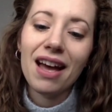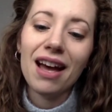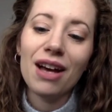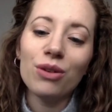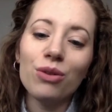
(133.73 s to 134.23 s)

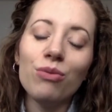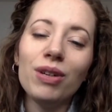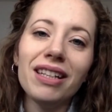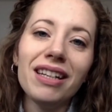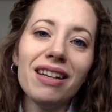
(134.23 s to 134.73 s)
uh, who
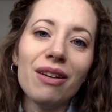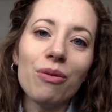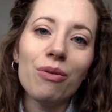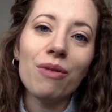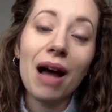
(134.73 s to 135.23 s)
really
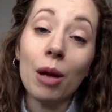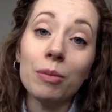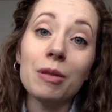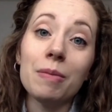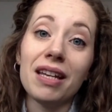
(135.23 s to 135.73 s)

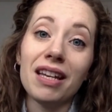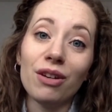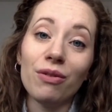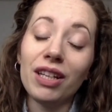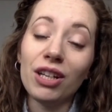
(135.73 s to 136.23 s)
helped me in
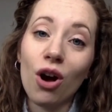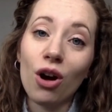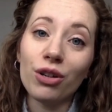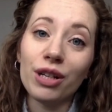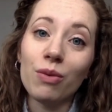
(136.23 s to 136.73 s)
a really
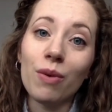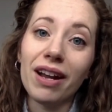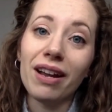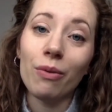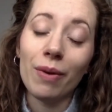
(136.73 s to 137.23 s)
concrete
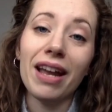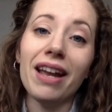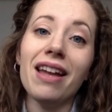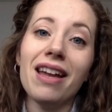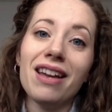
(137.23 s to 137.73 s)
way,
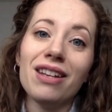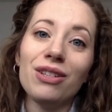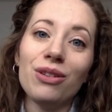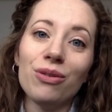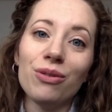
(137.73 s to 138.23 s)
way
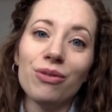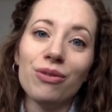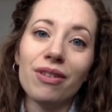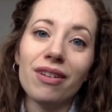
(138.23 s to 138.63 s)
to